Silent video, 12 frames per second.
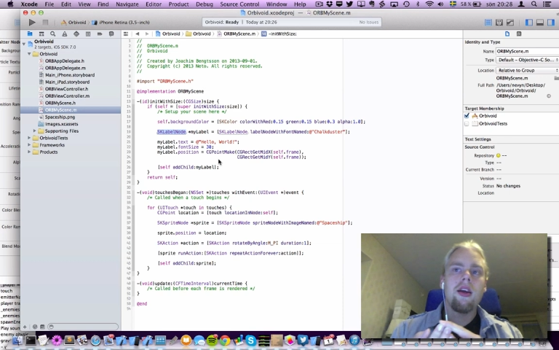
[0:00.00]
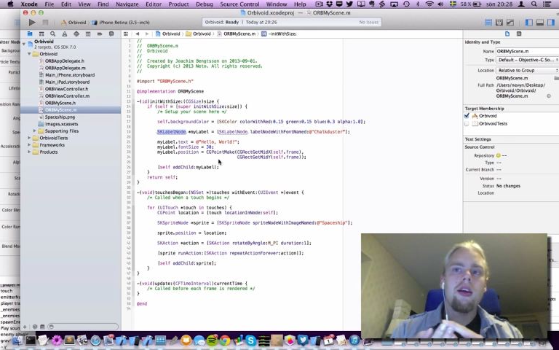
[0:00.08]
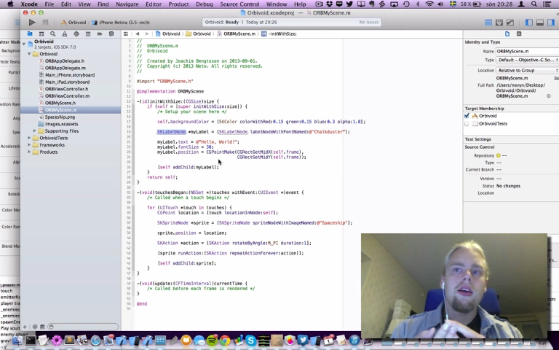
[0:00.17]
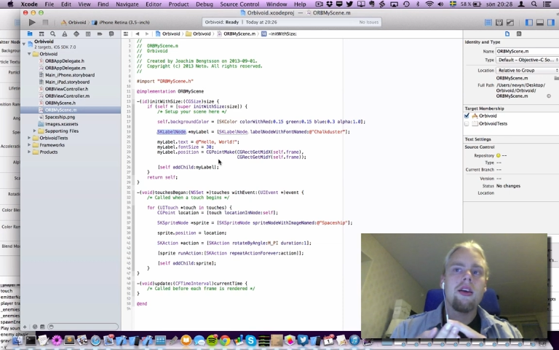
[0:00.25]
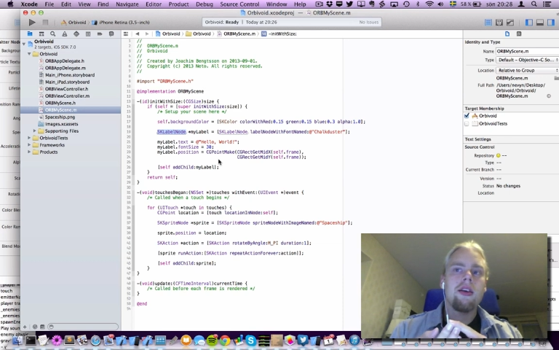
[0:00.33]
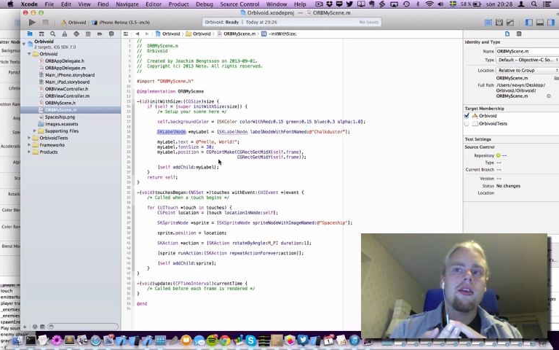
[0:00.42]

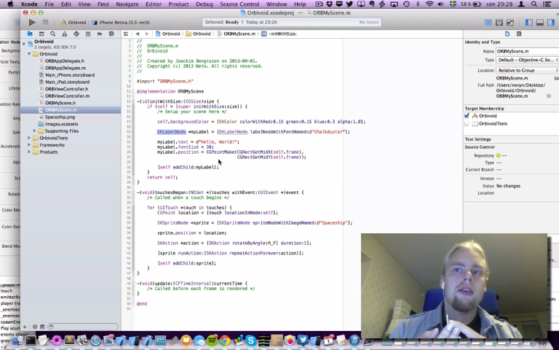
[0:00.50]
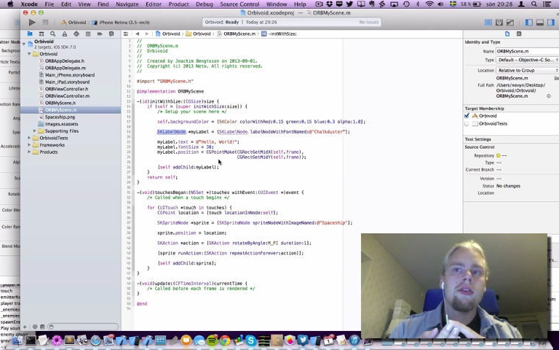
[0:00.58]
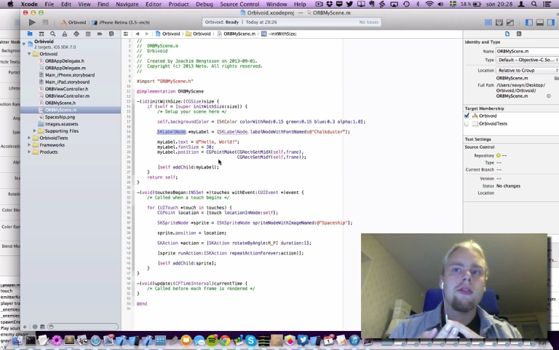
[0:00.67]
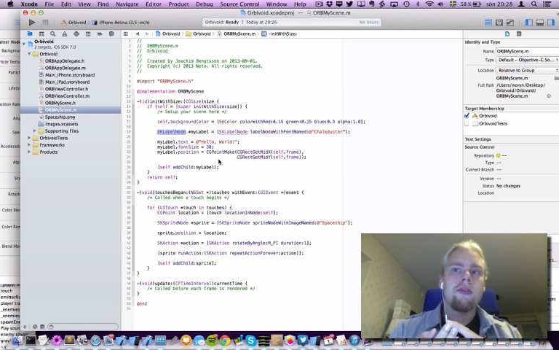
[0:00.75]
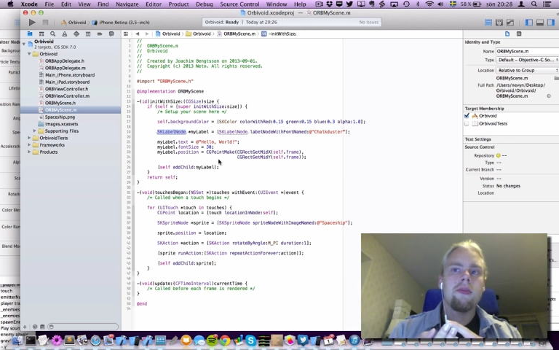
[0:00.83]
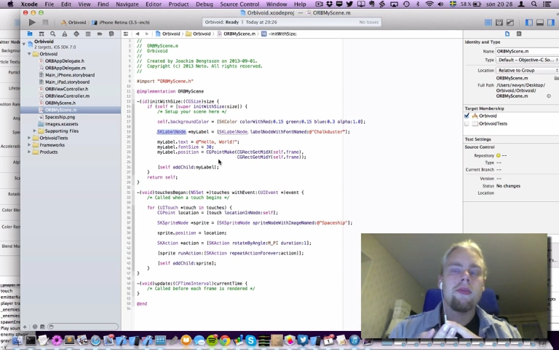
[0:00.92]

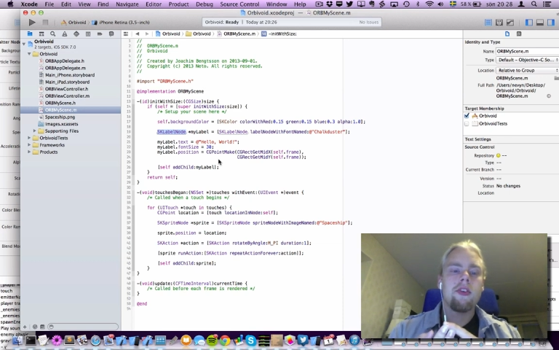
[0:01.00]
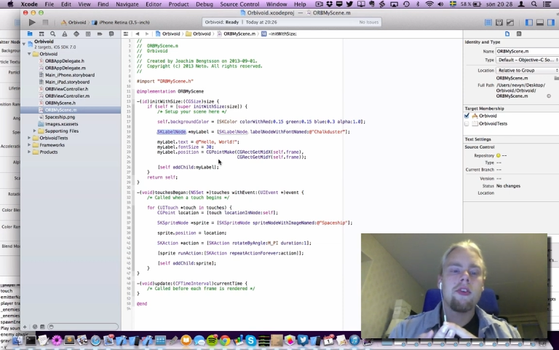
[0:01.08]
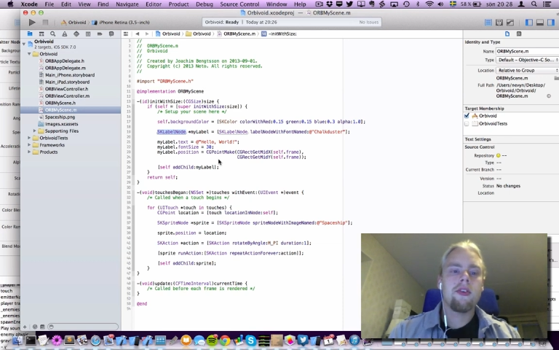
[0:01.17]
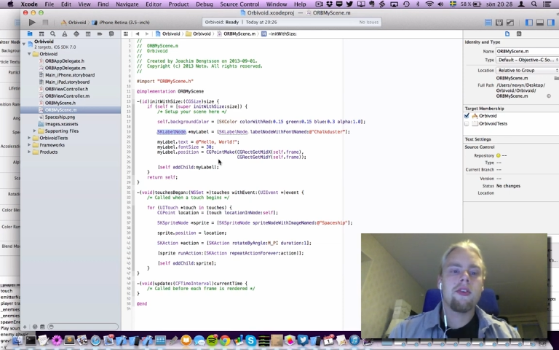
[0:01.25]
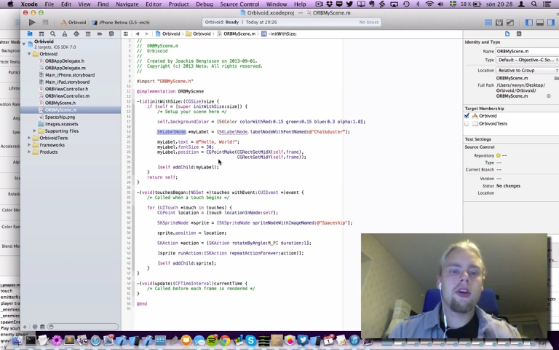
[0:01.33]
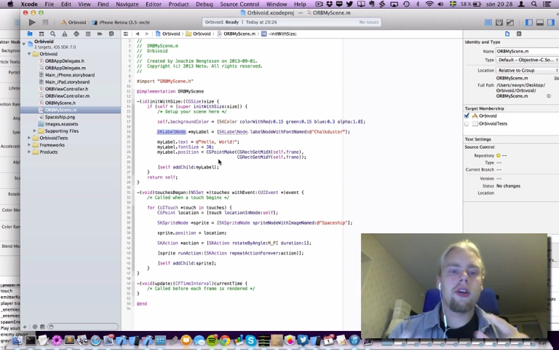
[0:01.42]
So
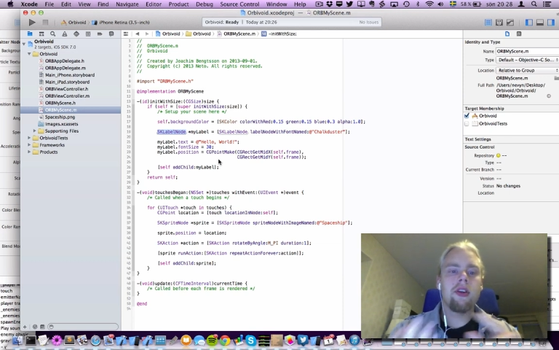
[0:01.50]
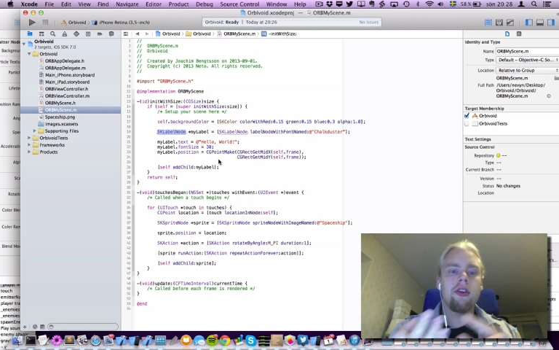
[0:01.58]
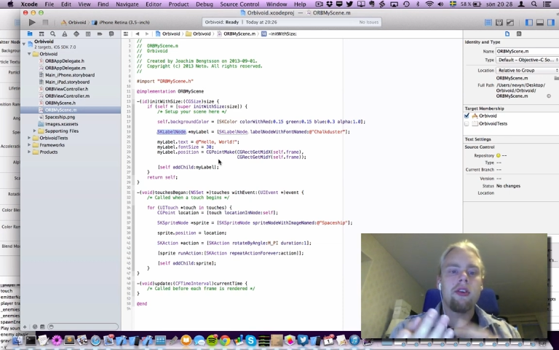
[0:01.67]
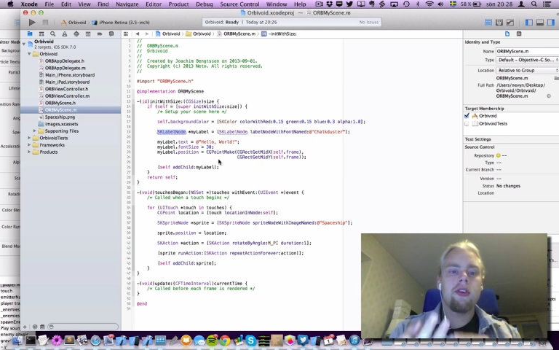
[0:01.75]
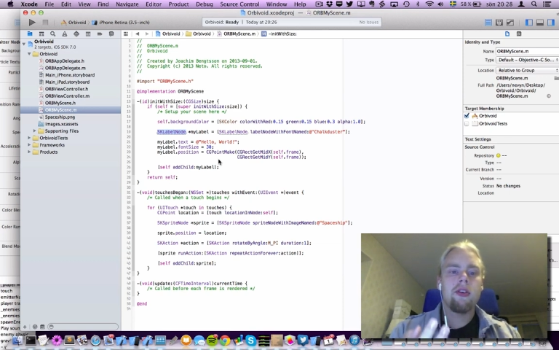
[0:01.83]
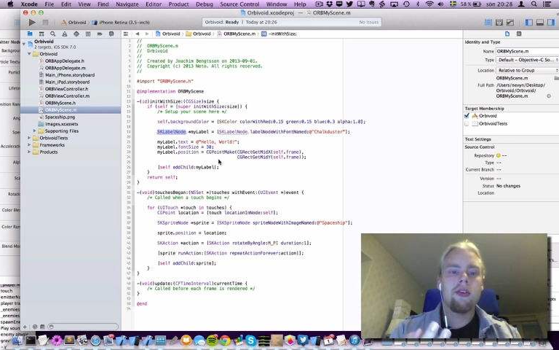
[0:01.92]
we got
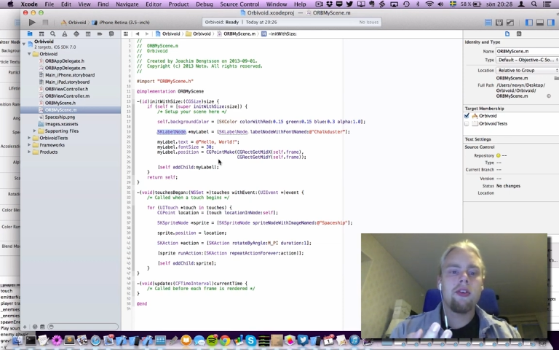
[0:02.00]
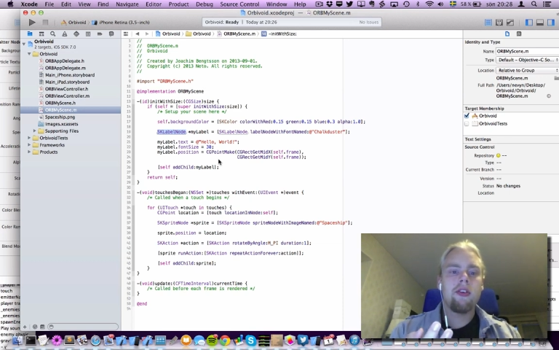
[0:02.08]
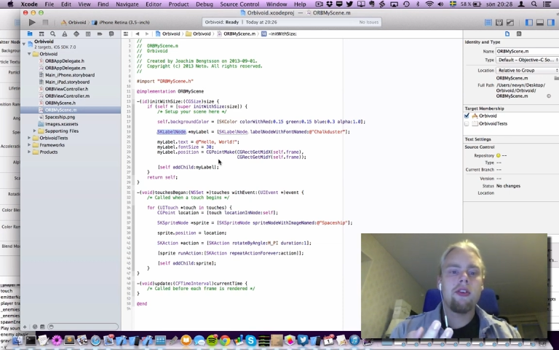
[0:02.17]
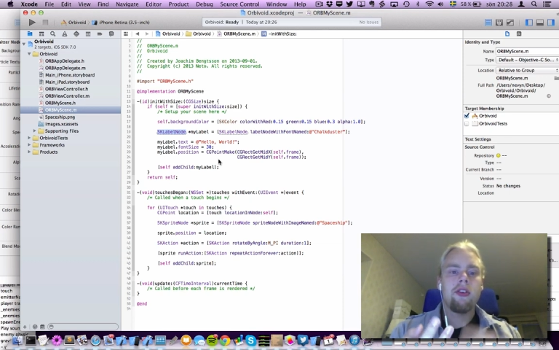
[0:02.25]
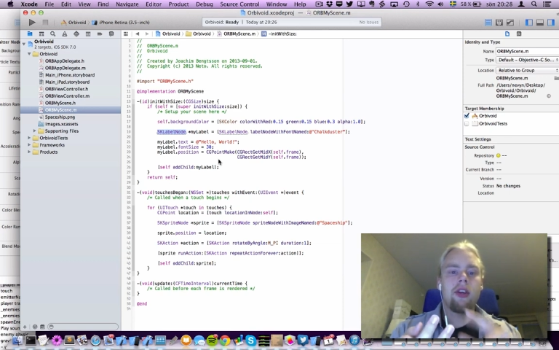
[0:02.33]
nodes,